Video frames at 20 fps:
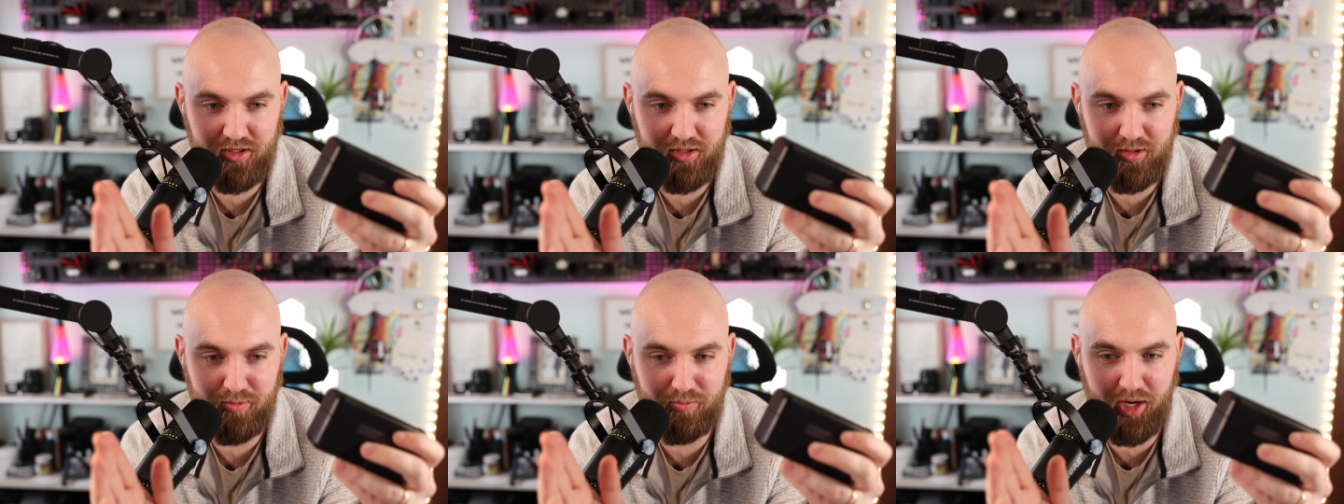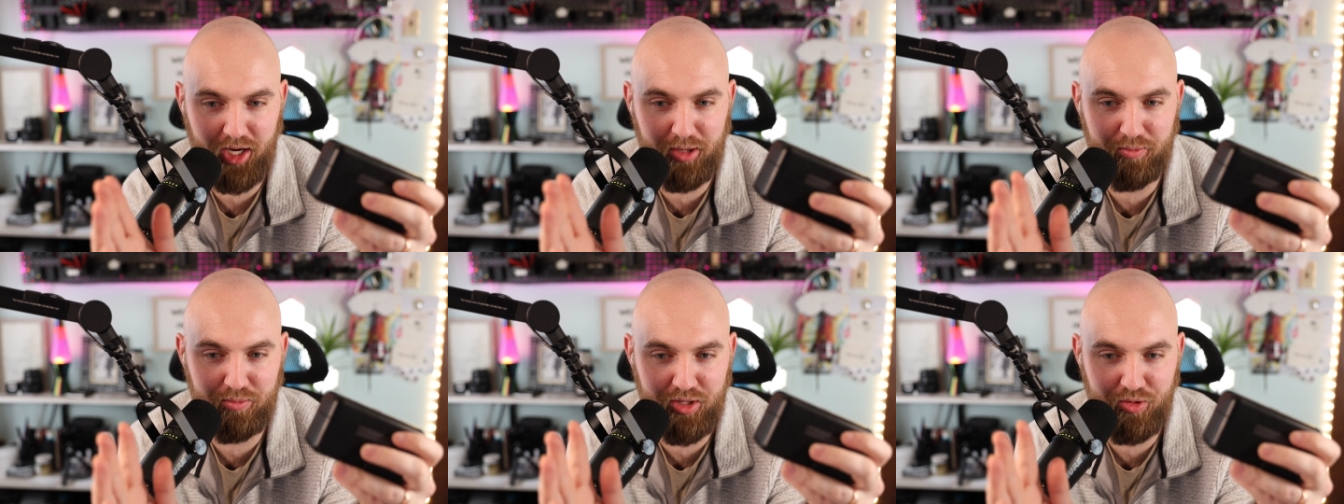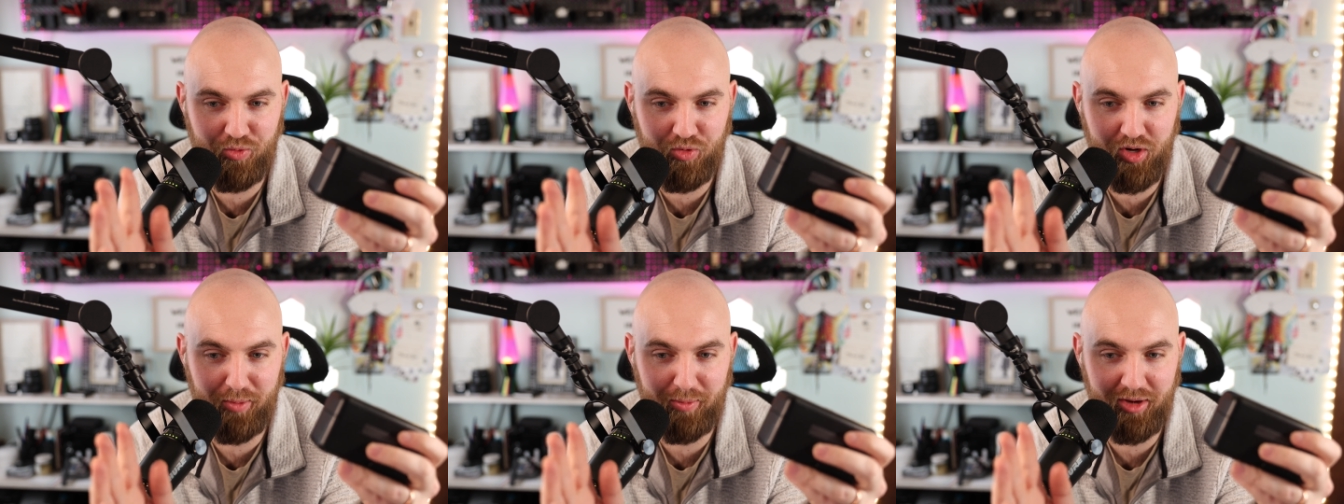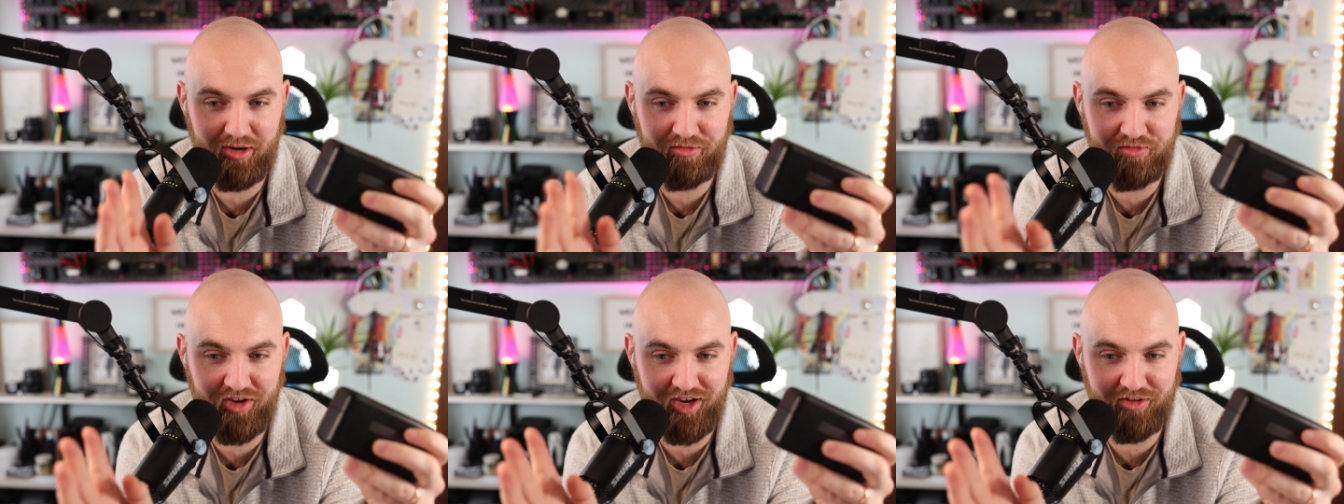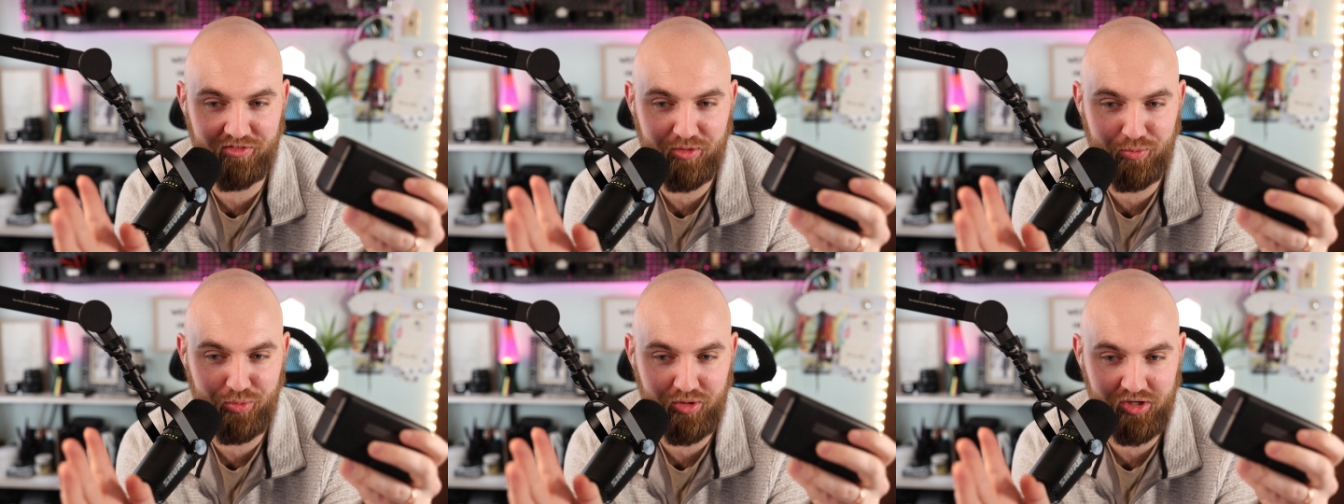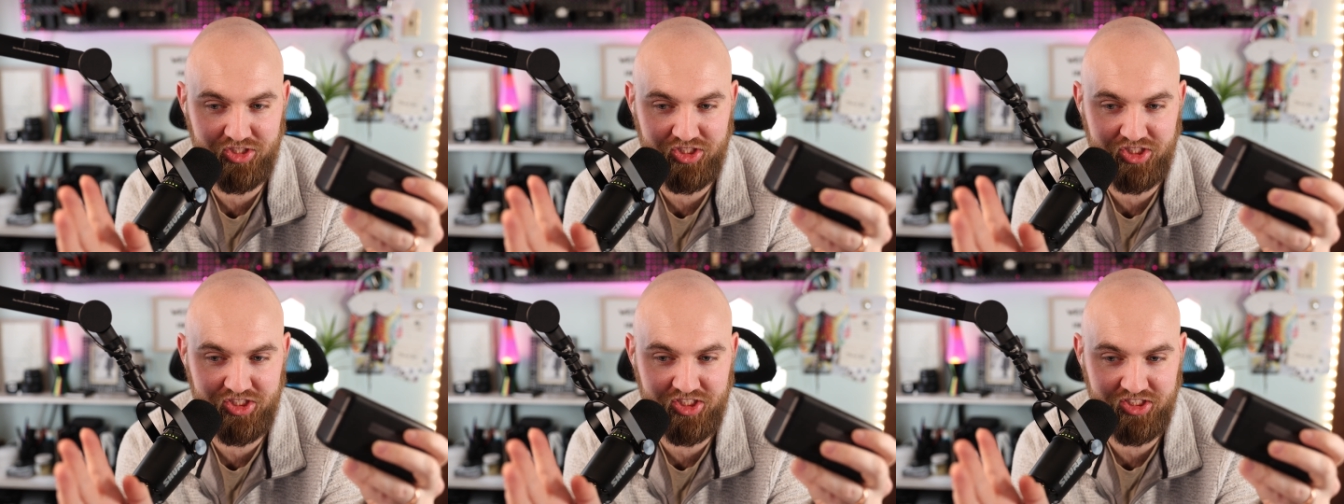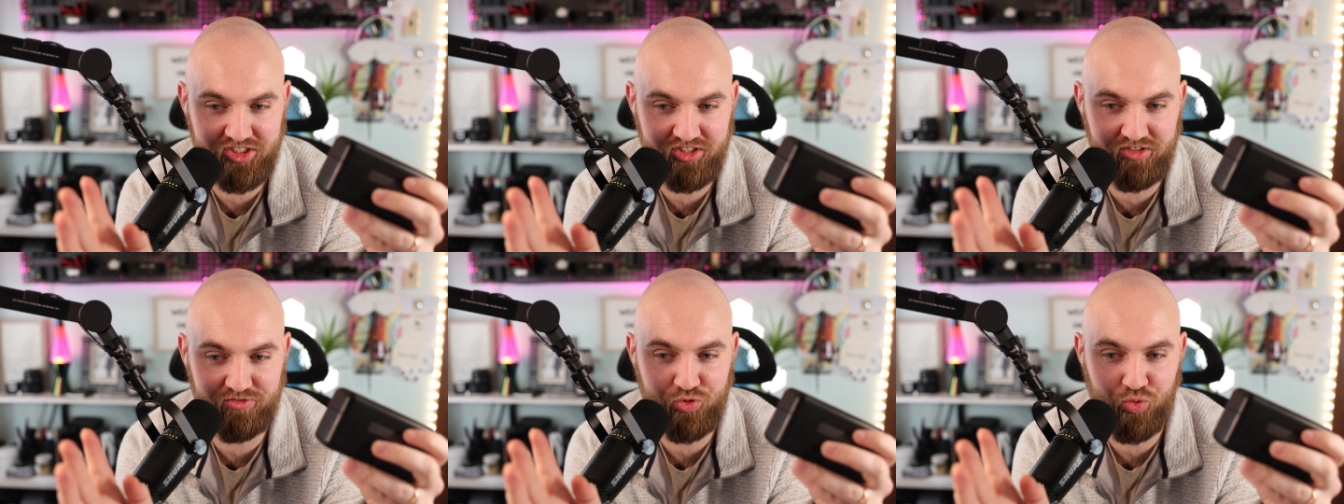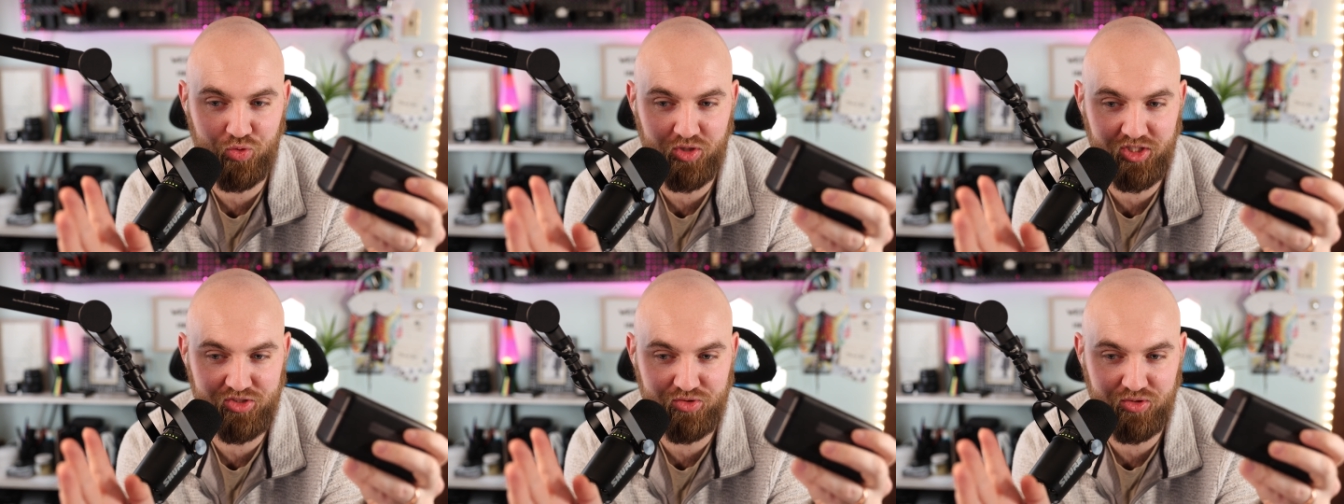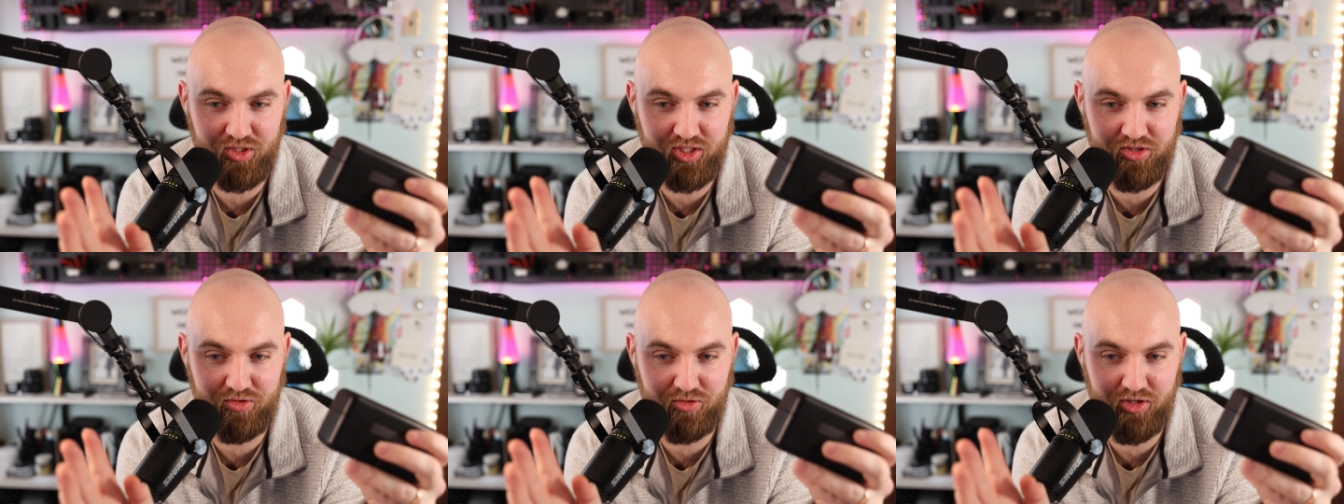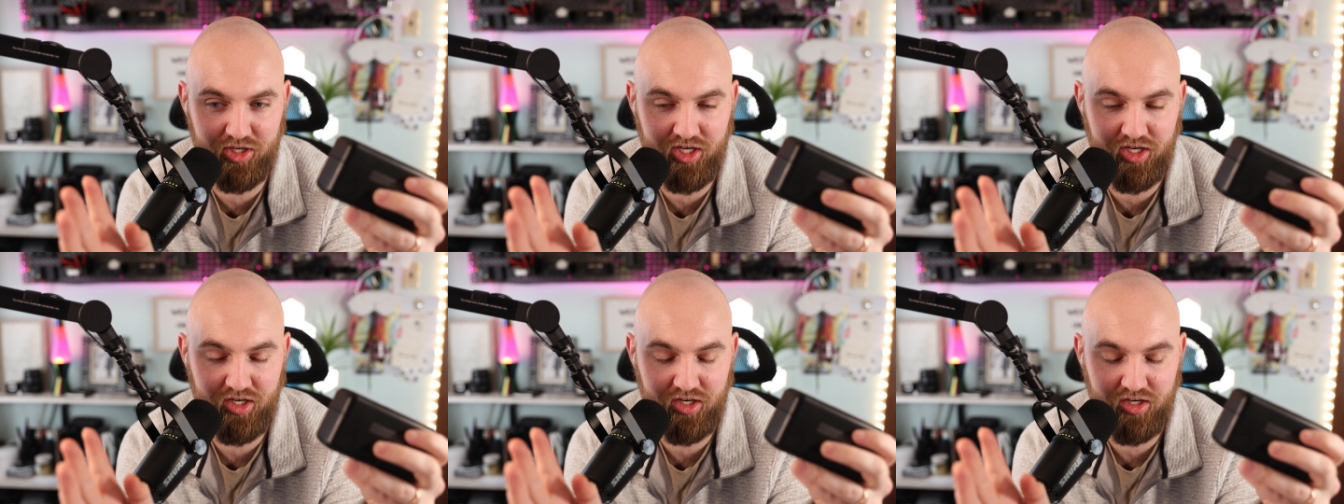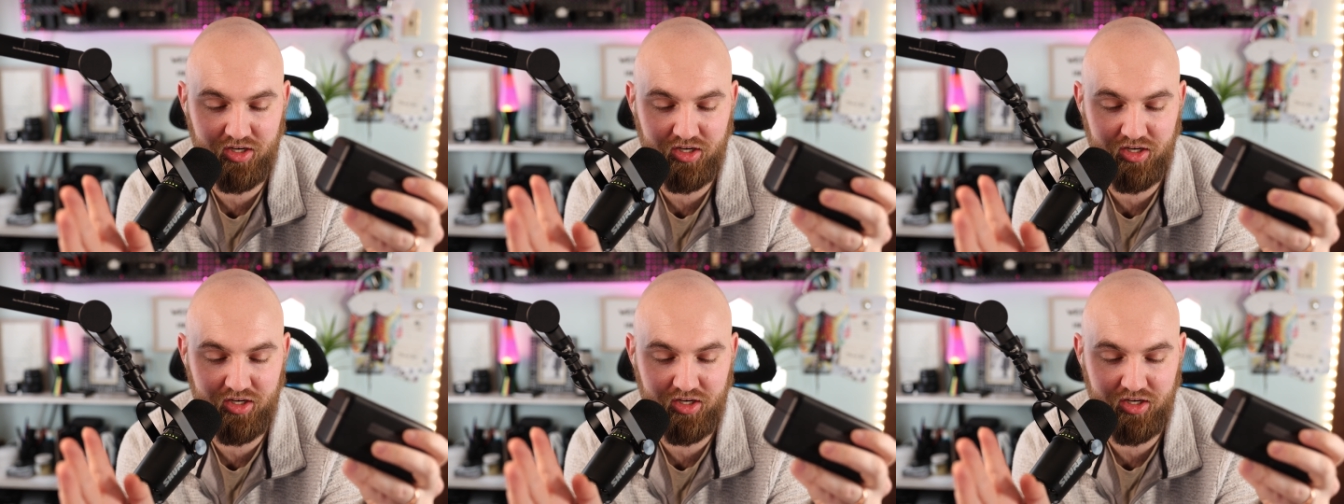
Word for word: might be one of my favorite purchases of 2023.